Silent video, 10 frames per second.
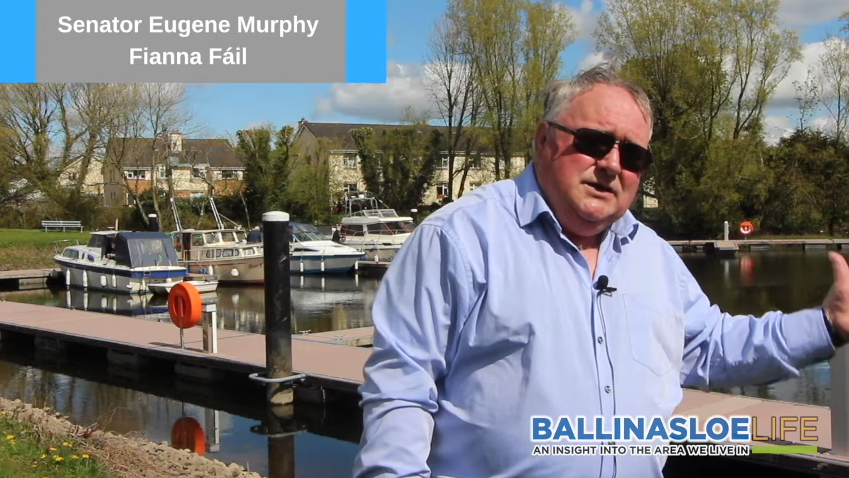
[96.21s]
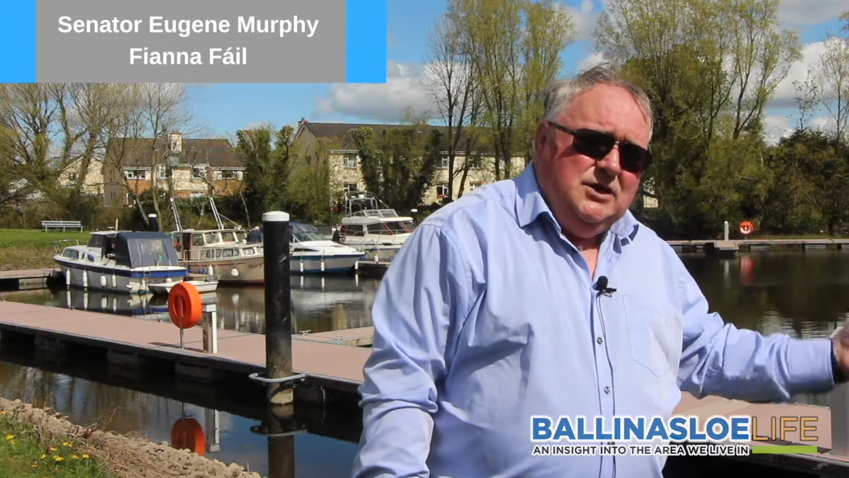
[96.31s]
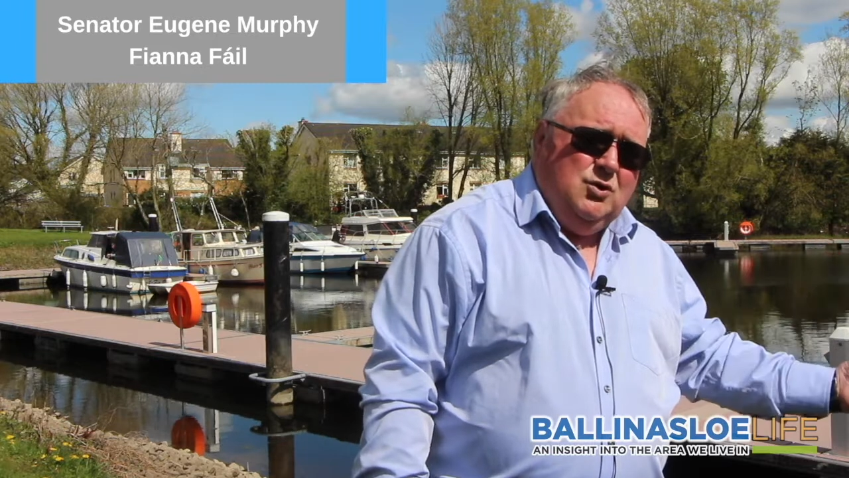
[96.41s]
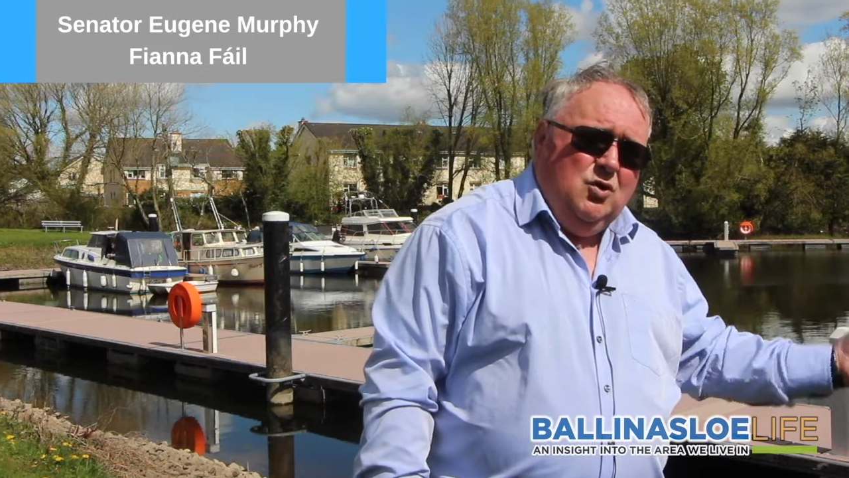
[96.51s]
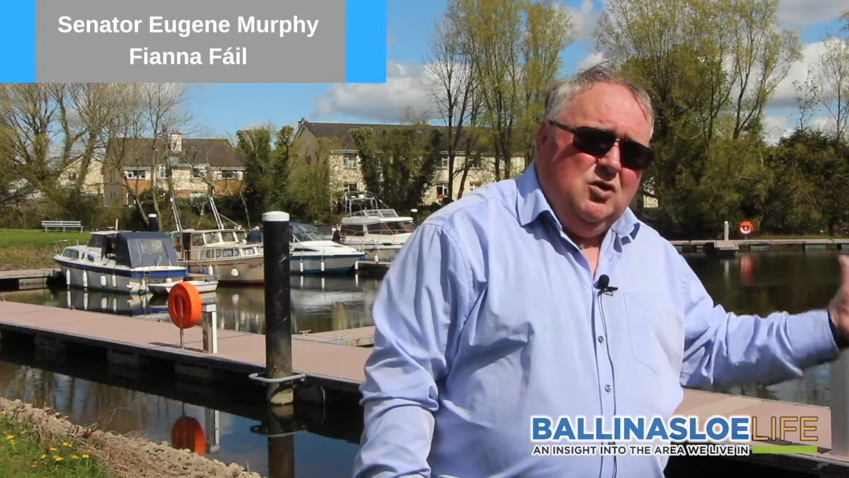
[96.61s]

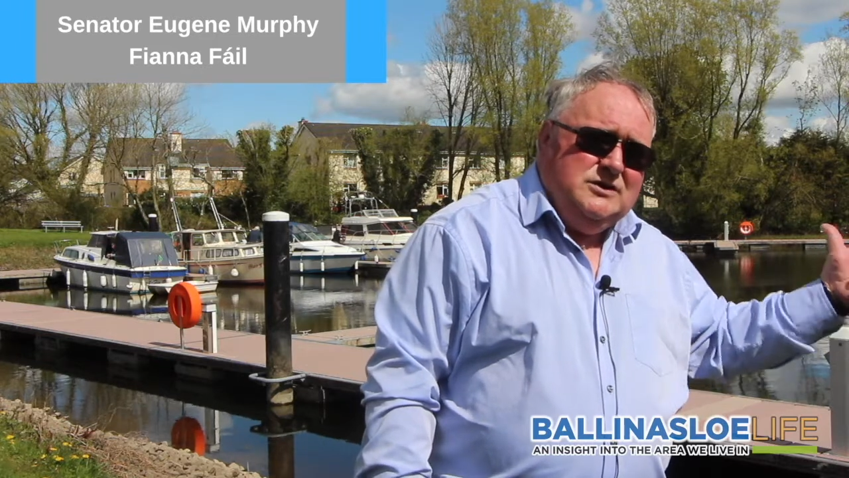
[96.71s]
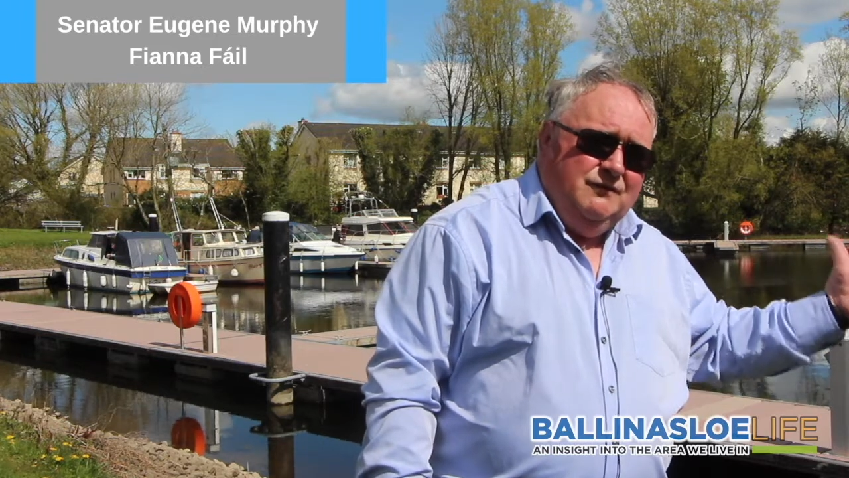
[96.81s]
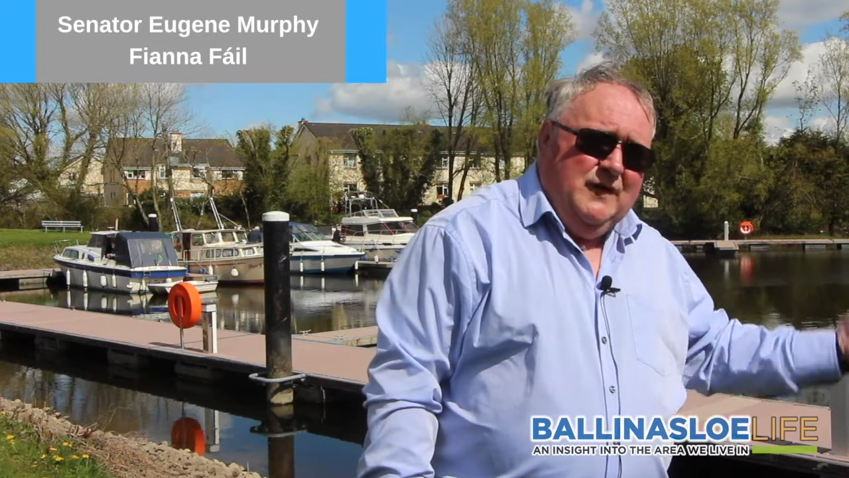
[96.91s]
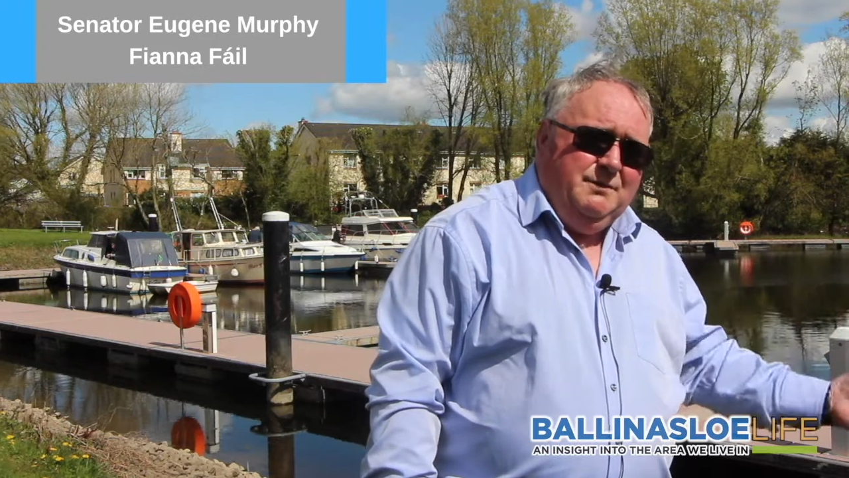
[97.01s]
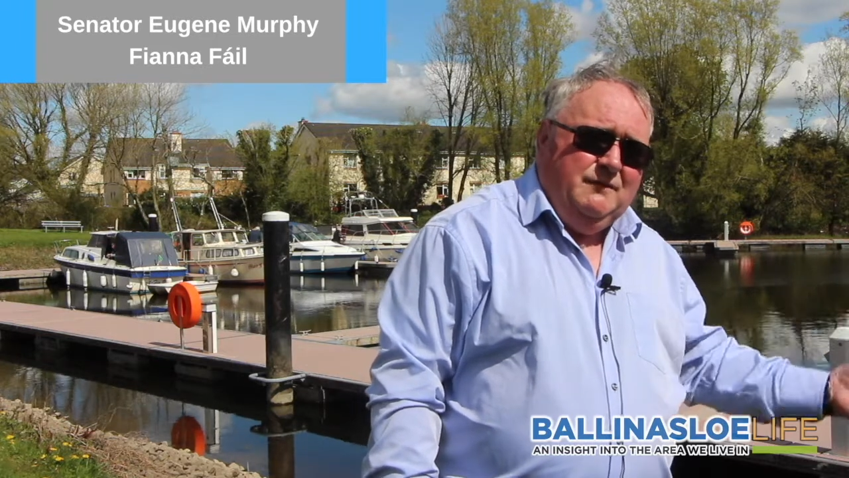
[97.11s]
euro
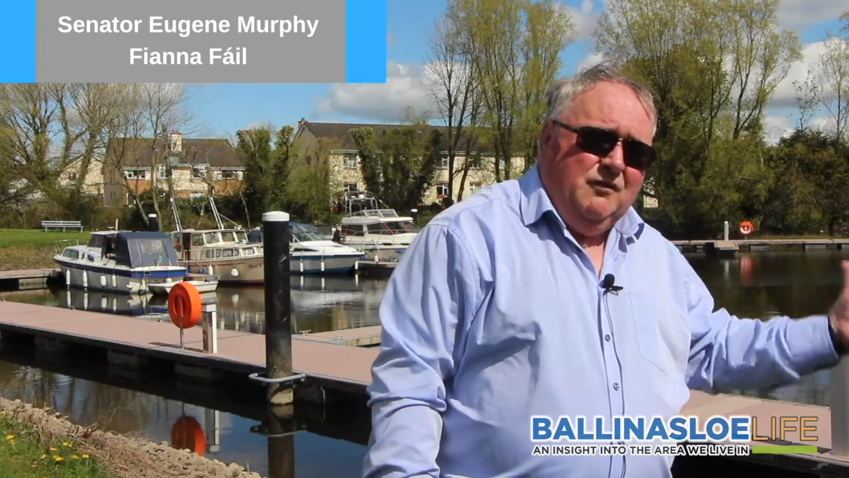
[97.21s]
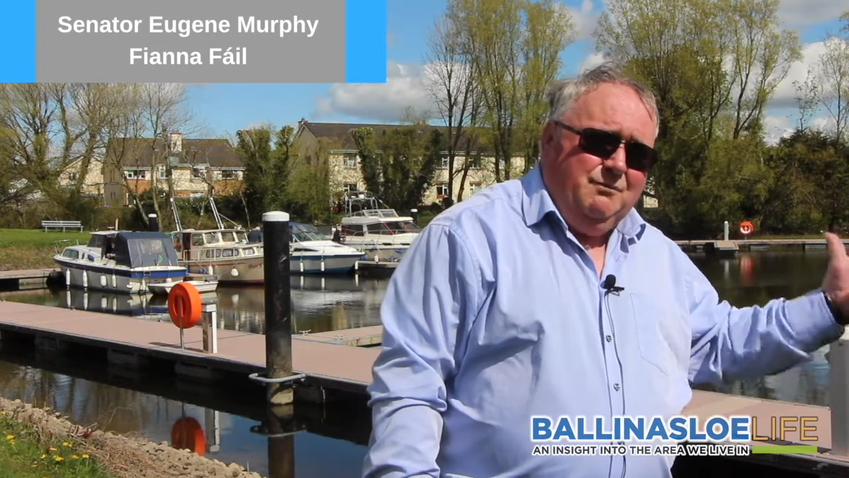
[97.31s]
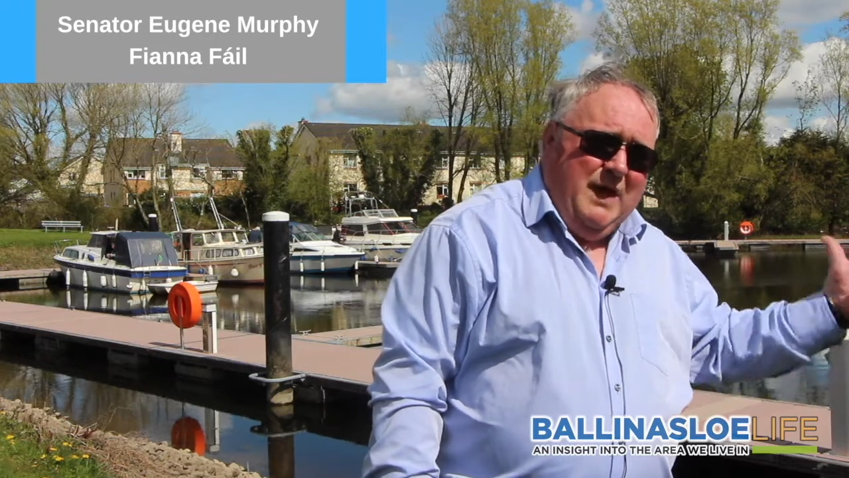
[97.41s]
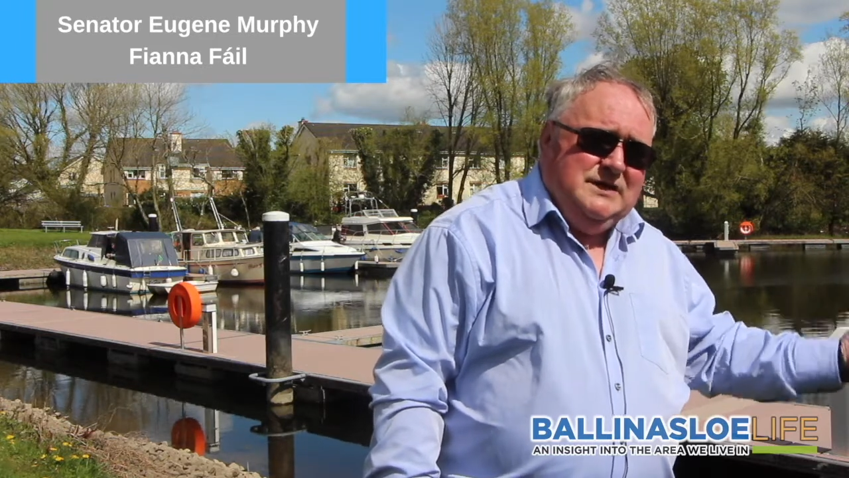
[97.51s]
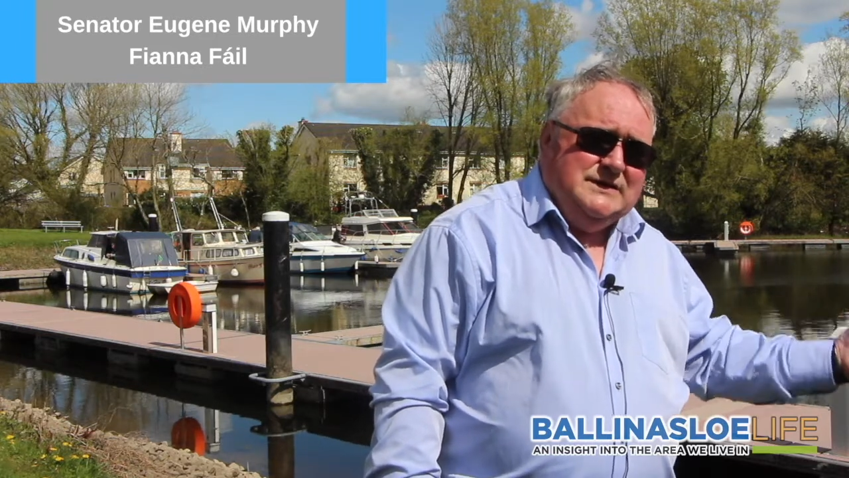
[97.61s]
development for
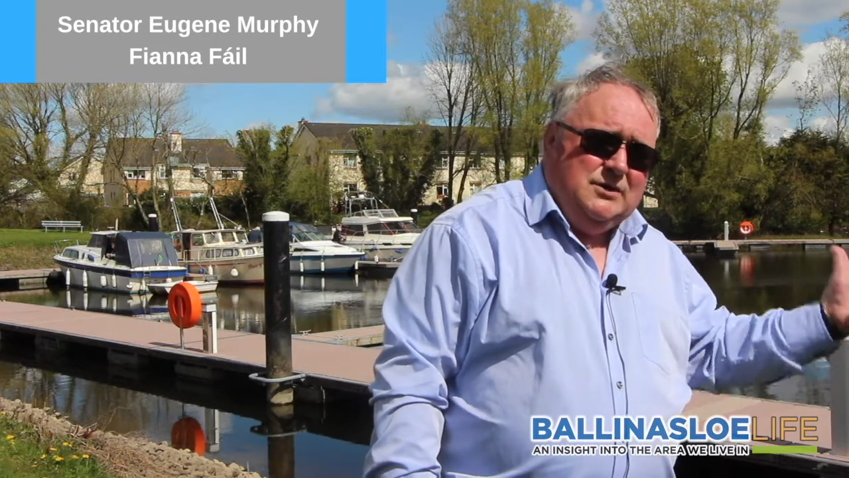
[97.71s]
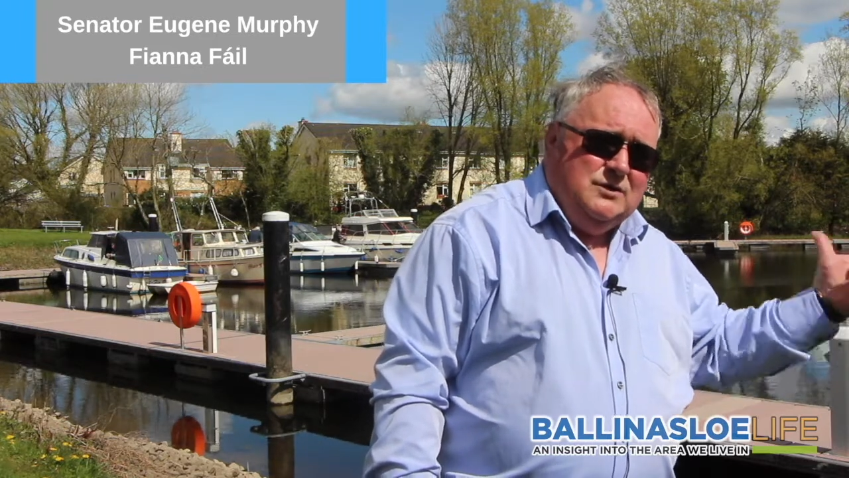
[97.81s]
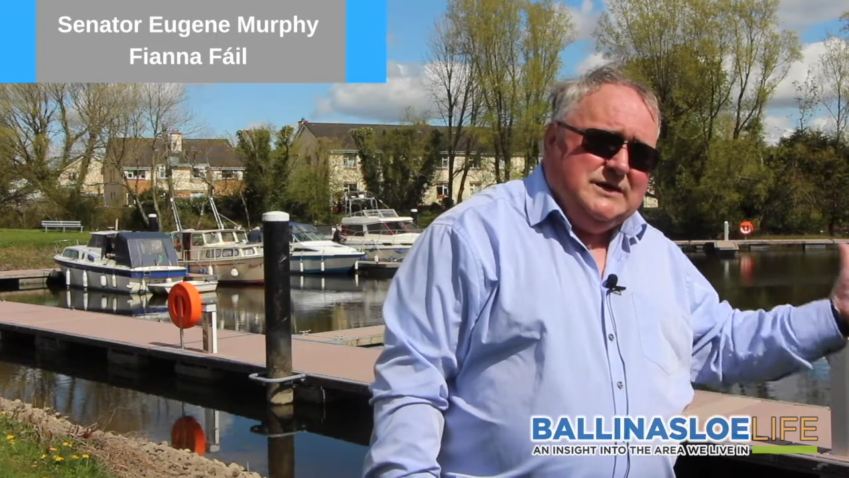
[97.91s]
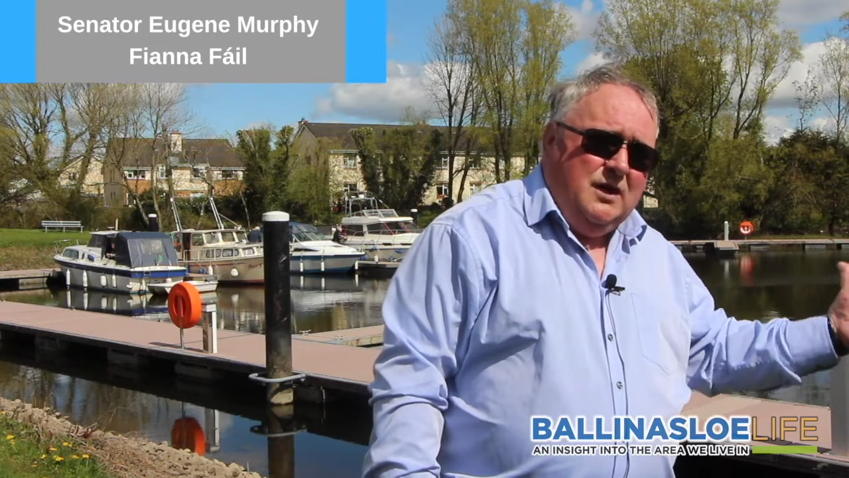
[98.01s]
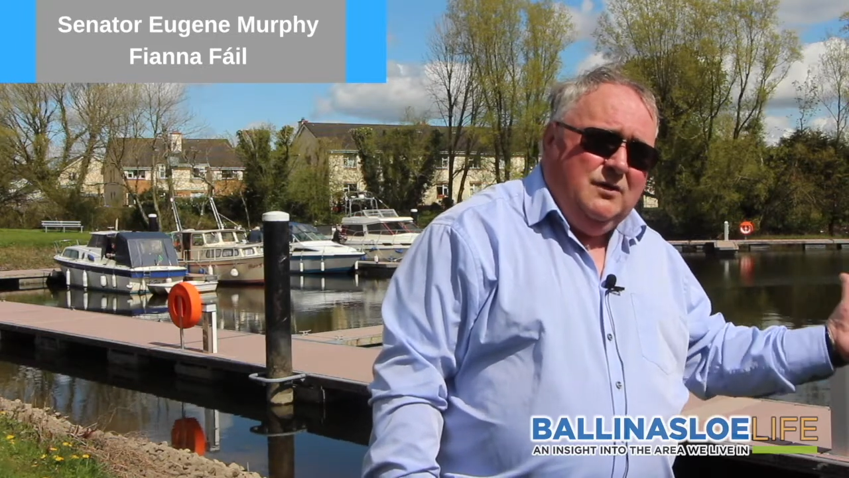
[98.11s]

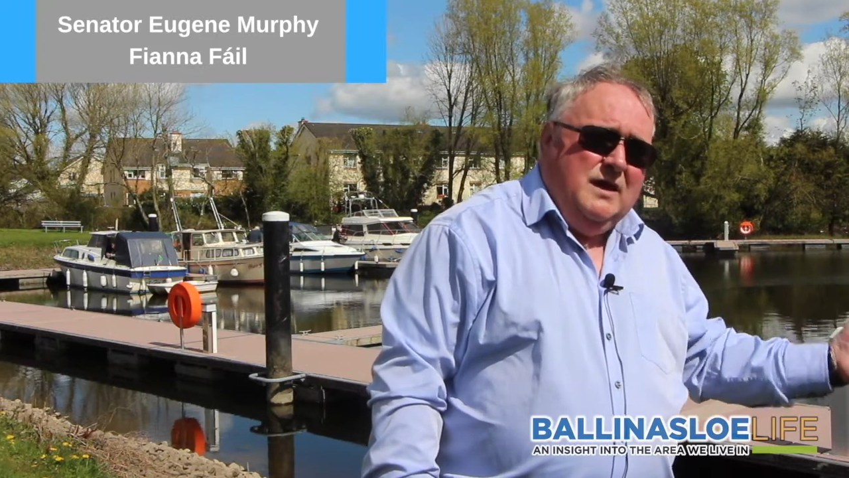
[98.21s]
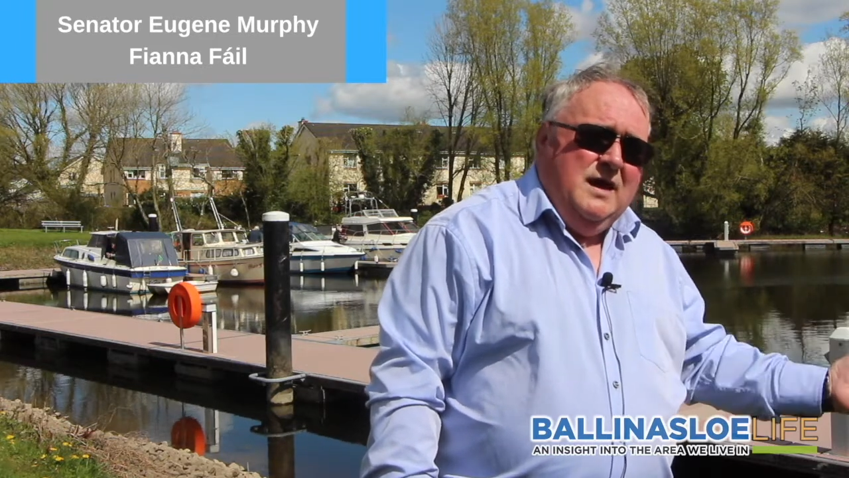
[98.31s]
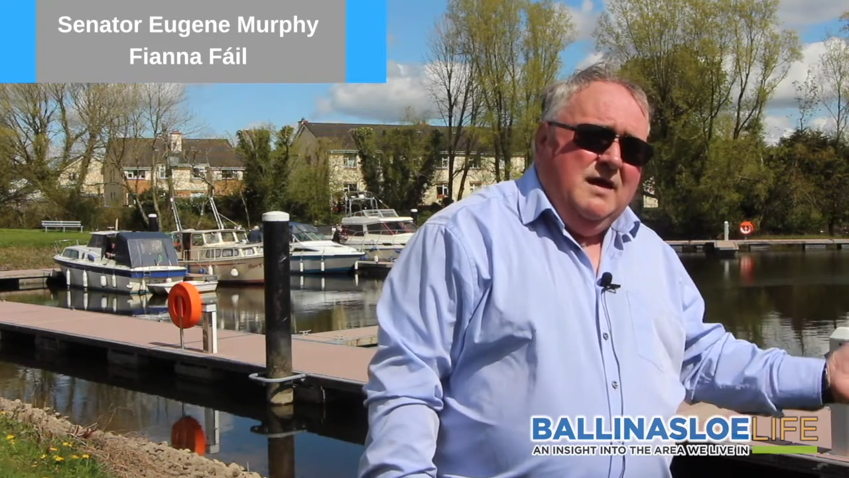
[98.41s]
Ballinasloe town